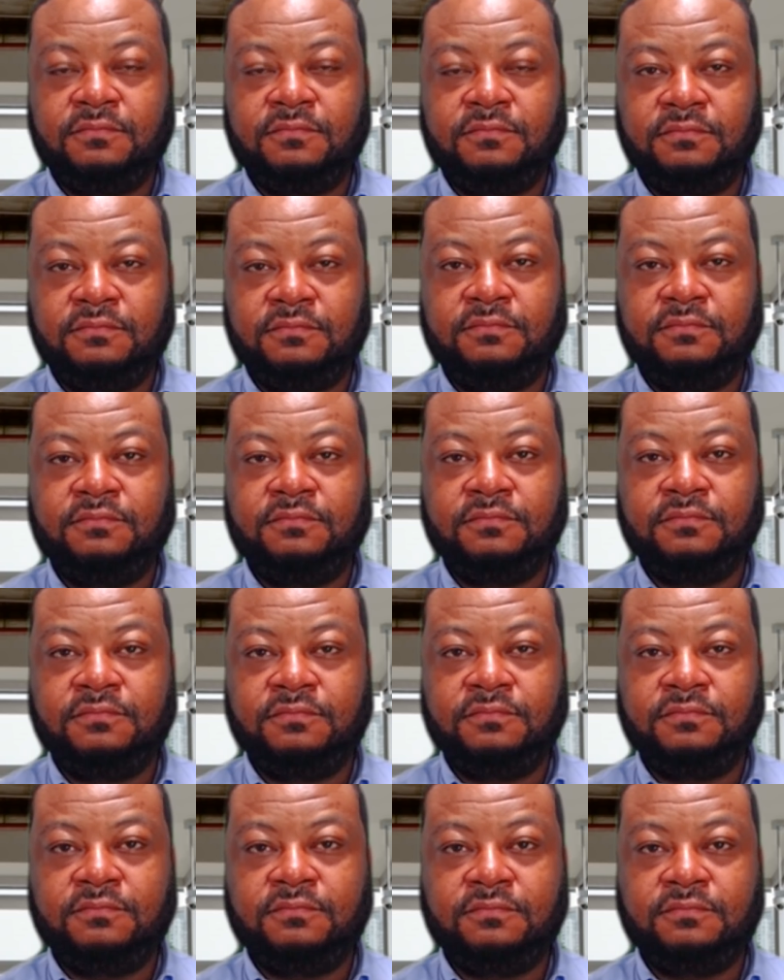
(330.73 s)

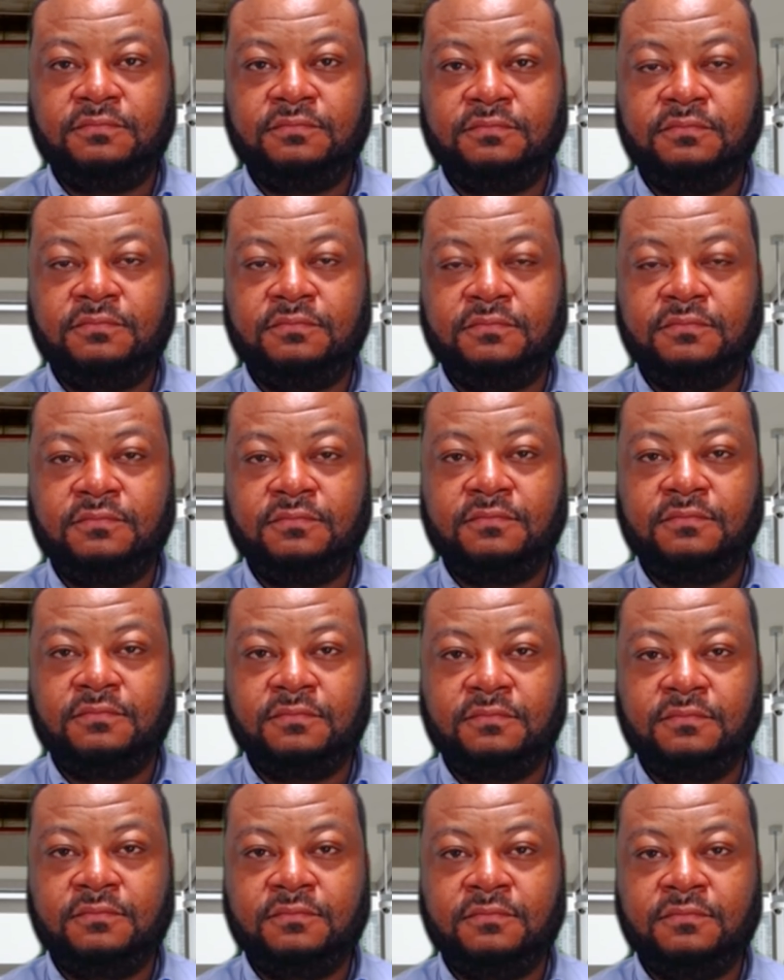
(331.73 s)

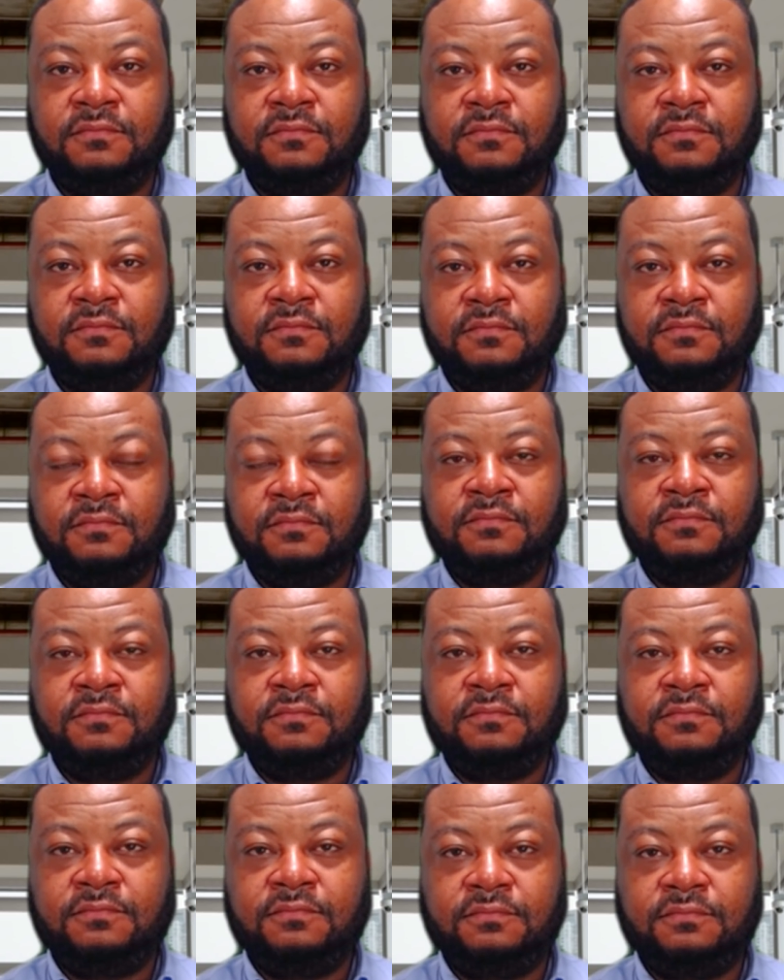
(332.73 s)

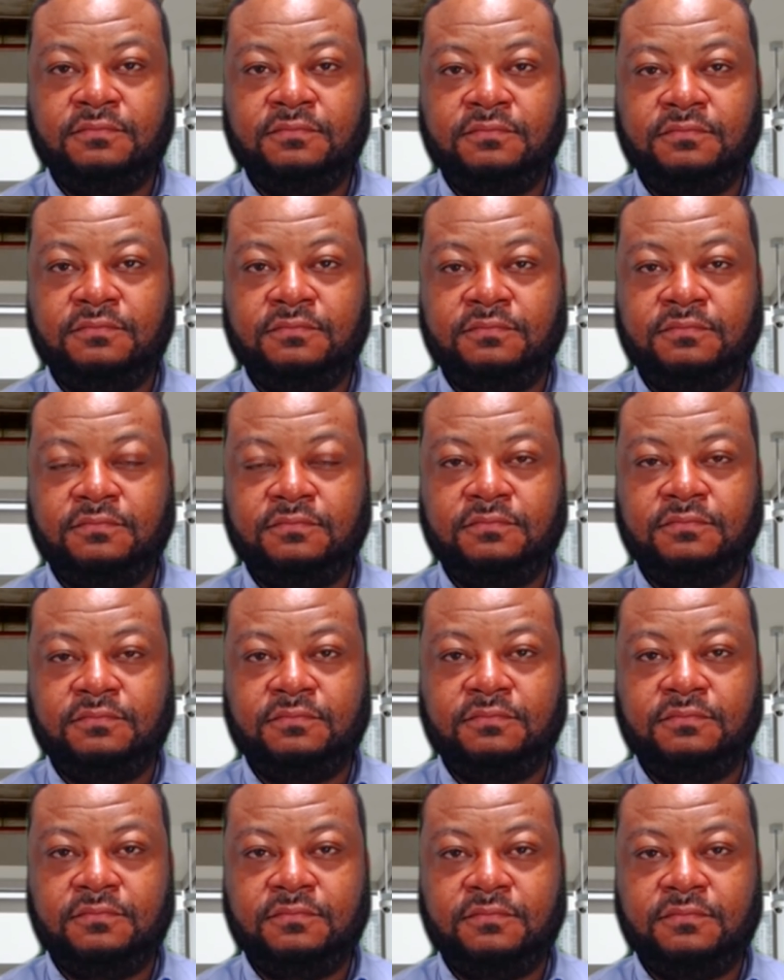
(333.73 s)

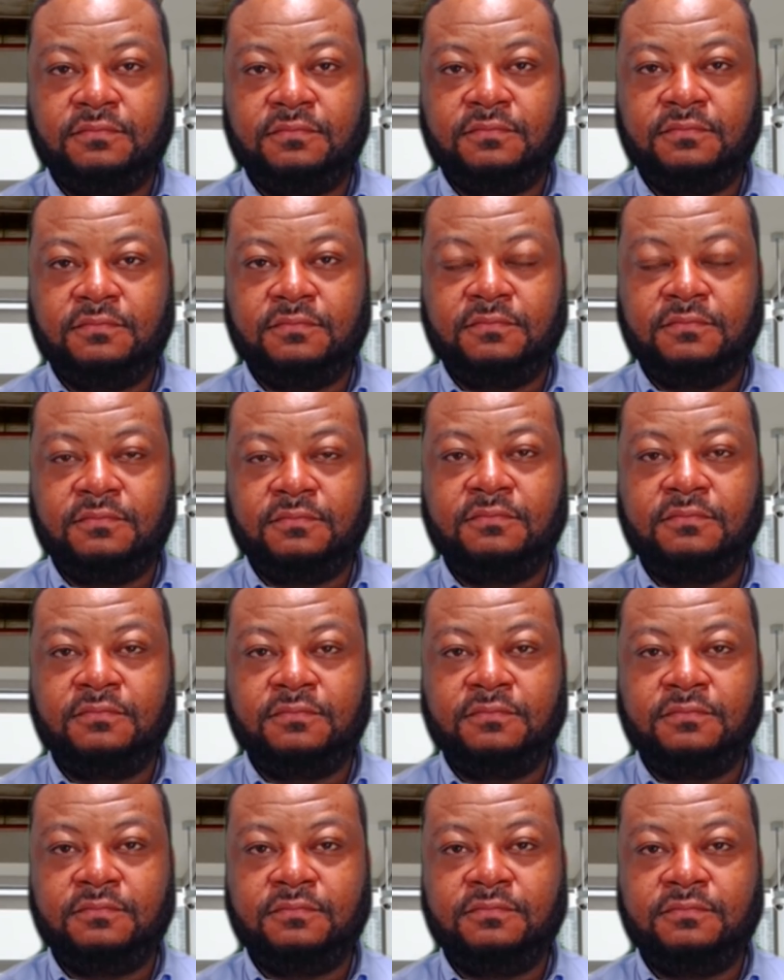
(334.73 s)

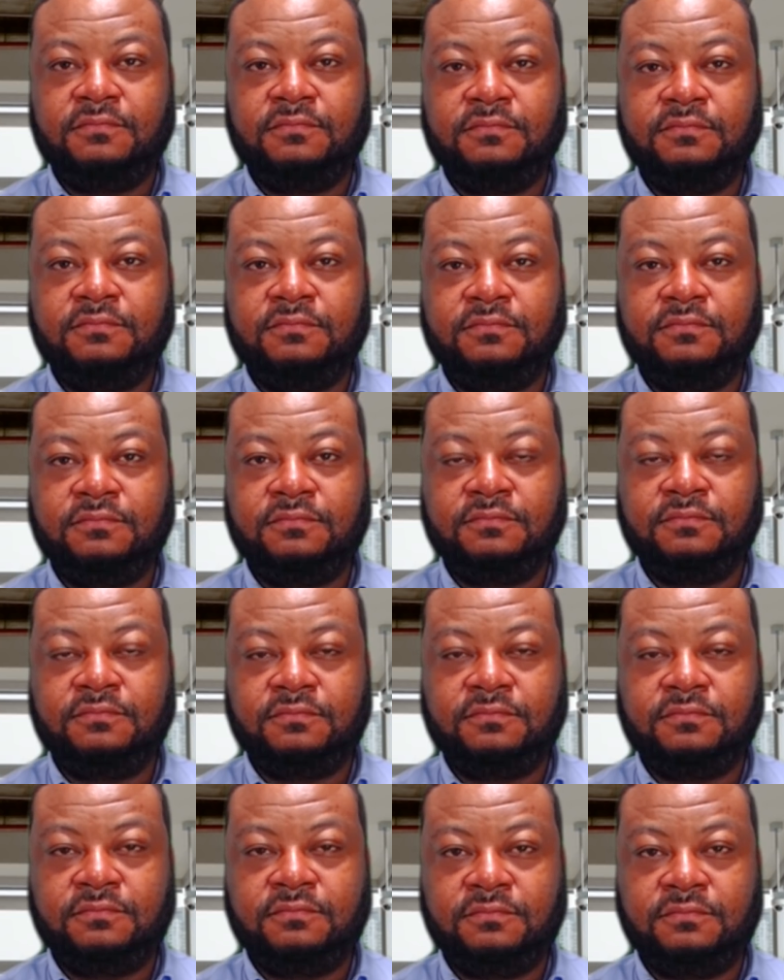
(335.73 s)

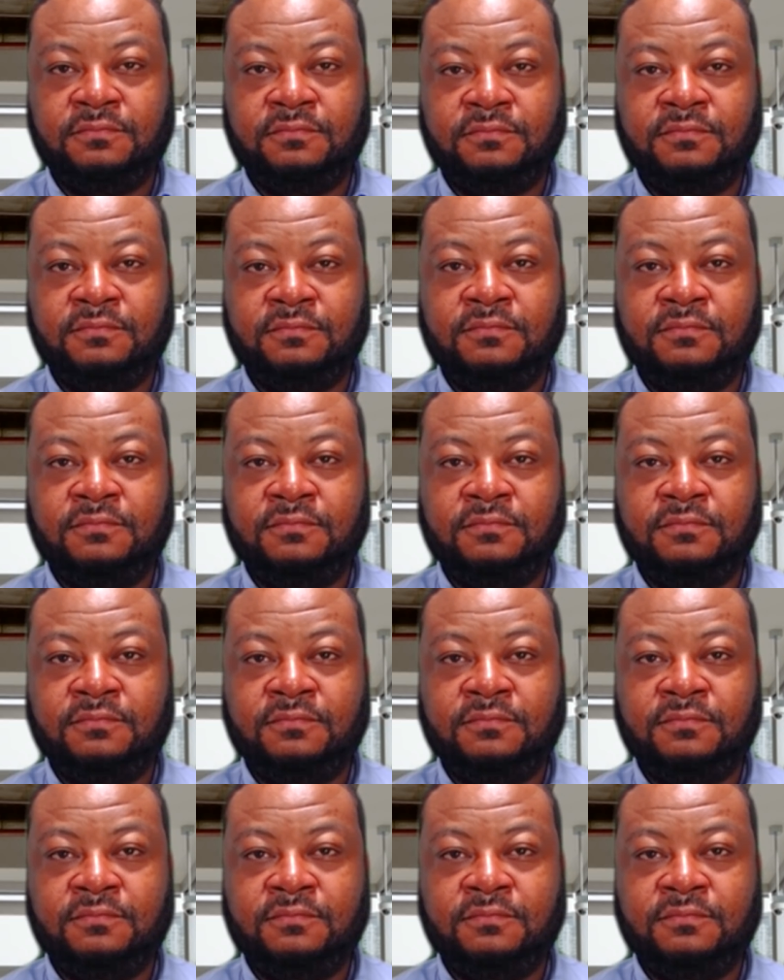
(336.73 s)
(not speaking)